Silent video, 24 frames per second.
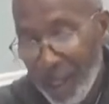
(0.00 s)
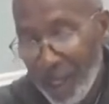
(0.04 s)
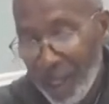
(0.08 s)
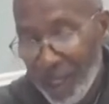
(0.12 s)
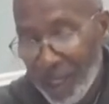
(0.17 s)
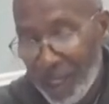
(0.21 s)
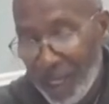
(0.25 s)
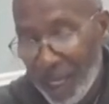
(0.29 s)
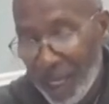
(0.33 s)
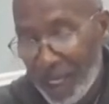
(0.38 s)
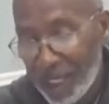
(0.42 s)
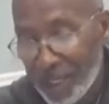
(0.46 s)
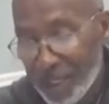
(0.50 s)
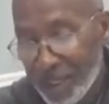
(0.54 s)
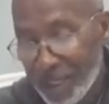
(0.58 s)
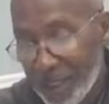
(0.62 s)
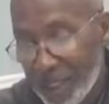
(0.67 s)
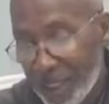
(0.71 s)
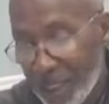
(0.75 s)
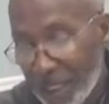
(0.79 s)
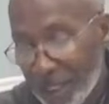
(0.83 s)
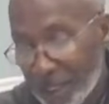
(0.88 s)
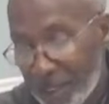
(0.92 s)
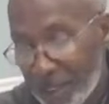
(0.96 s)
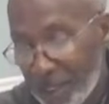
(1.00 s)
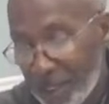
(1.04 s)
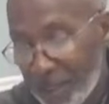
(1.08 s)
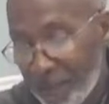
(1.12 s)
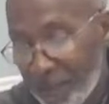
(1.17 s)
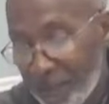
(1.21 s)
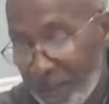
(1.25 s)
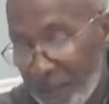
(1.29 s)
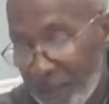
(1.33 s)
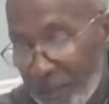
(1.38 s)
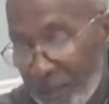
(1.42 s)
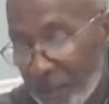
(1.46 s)
engaging in
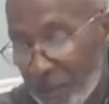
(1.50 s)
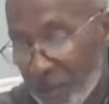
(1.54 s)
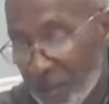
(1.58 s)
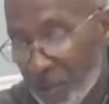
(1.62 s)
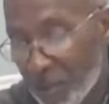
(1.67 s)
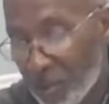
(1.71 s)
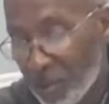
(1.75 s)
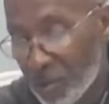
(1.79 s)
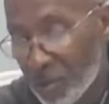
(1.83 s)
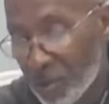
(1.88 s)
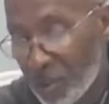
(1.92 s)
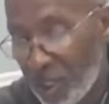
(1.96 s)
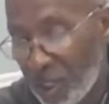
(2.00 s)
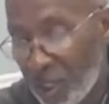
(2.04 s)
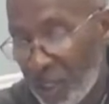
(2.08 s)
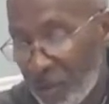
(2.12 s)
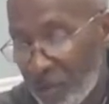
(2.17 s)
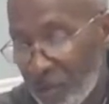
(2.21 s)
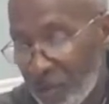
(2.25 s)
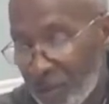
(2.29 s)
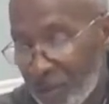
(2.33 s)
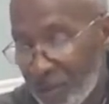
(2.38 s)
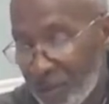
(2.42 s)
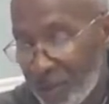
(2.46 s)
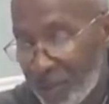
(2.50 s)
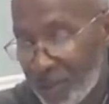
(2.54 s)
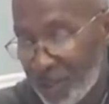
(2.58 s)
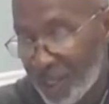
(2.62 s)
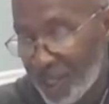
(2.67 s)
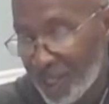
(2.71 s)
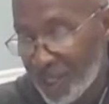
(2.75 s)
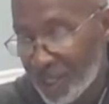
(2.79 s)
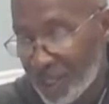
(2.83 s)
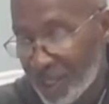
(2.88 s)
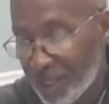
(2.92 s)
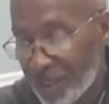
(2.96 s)
activities associated with
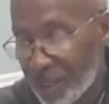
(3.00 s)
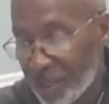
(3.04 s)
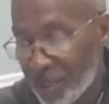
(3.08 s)
addiction,